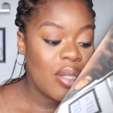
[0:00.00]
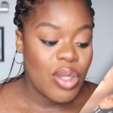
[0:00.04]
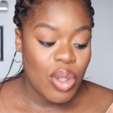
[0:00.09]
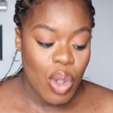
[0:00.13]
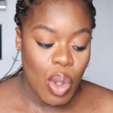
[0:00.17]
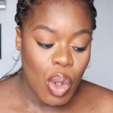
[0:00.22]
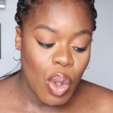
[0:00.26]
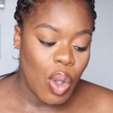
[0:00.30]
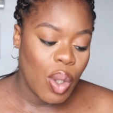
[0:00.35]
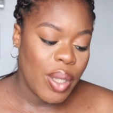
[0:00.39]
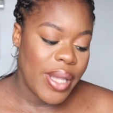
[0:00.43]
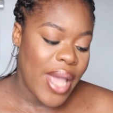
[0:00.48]

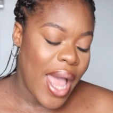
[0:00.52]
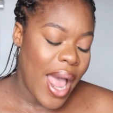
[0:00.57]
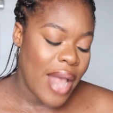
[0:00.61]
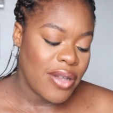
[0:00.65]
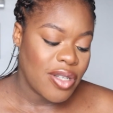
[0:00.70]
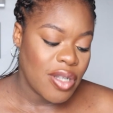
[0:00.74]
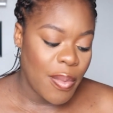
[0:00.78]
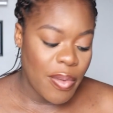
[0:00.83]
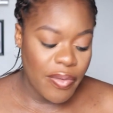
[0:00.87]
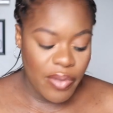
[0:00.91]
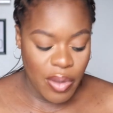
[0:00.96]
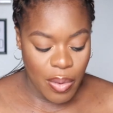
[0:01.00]
So yeah,
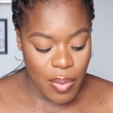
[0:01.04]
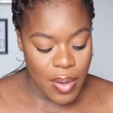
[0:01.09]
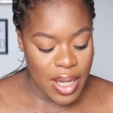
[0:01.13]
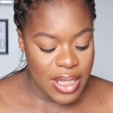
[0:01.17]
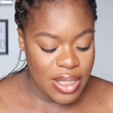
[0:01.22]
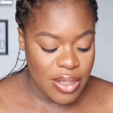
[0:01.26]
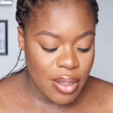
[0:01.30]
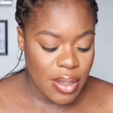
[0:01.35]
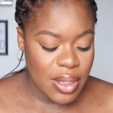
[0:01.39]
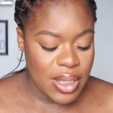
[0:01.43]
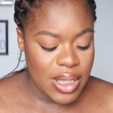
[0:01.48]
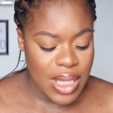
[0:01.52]
some of the
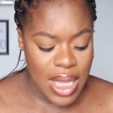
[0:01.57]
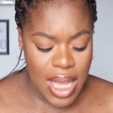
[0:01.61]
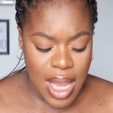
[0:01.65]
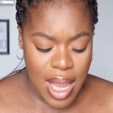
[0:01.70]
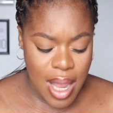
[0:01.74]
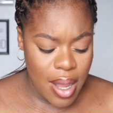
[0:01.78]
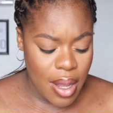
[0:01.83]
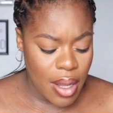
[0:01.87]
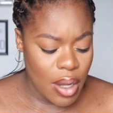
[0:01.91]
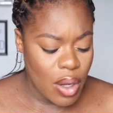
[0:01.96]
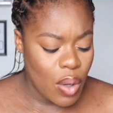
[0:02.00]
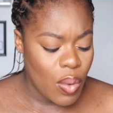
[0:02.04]
questions
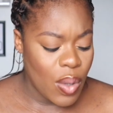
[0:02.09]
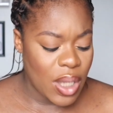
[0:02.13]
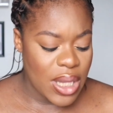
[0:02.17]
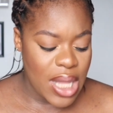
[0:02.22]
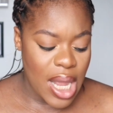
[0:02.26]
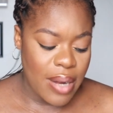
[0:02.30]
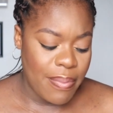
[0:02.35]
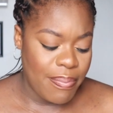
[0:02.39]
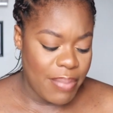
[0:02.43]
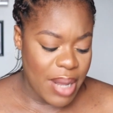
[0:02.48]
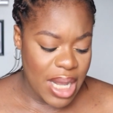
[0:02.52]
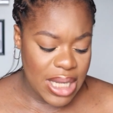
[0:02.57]
here. What
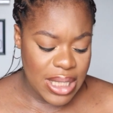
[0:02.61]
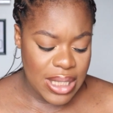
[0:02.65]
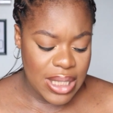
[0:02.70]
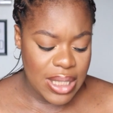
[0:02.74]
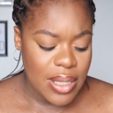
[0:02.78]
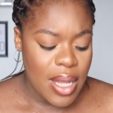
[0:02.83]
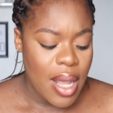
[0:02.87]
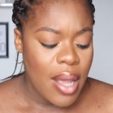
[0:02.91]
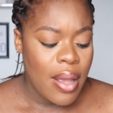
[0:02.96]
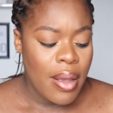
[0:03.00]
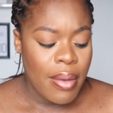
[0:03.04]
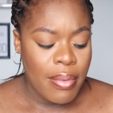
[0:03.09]
are the
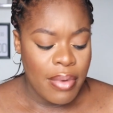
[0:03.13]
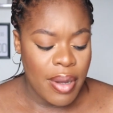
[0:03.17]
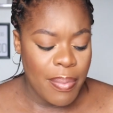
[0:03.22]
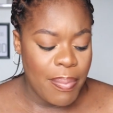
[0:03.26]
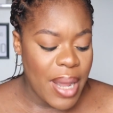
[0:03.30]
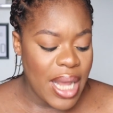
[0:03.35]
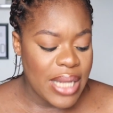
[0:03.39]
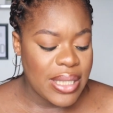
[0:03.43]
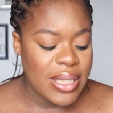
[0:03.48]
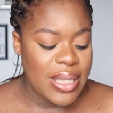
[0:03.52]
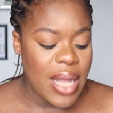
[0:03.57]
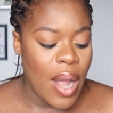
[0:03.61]
best the
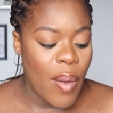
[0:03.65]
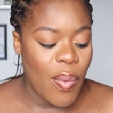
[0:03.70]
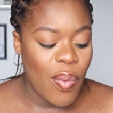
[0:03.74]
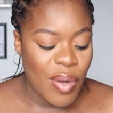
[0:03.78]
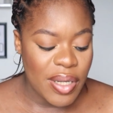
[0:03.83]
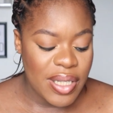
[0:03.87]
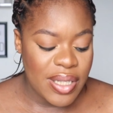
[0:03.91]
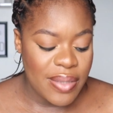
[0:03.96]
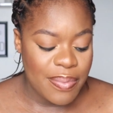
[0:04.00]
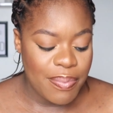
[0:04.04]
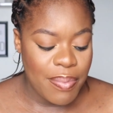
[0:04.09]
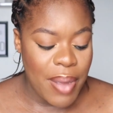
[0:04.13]
best and
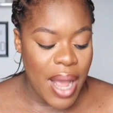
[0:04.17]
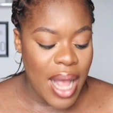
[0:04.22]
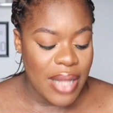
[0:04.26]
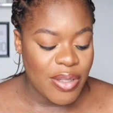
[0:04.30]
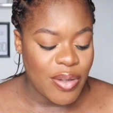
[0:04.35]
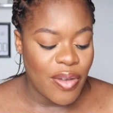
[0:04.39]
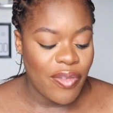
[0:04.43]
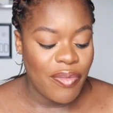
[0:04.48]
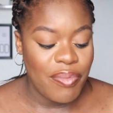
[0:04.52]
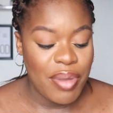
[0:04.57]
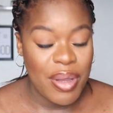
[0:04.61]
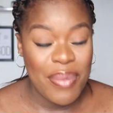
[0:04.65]
worst
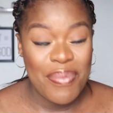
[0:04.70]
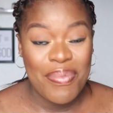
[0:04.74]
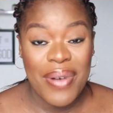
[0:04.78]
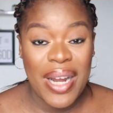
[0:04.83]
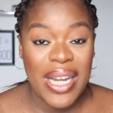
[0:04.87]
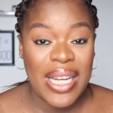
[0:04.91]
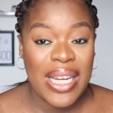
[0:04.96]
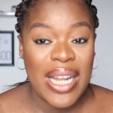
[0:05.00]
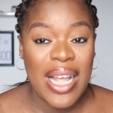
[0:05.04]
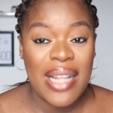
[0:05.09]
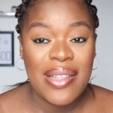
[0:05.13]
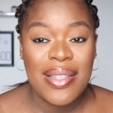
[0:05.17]
parts of being
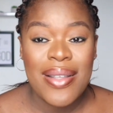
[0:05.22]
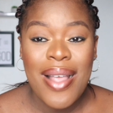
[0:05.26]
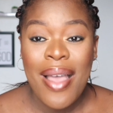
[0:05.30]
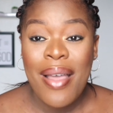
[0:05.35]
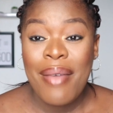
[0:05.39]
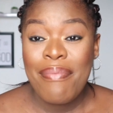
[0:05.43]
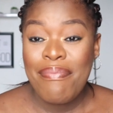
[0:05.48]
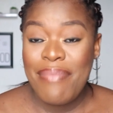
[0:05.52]
pregnant?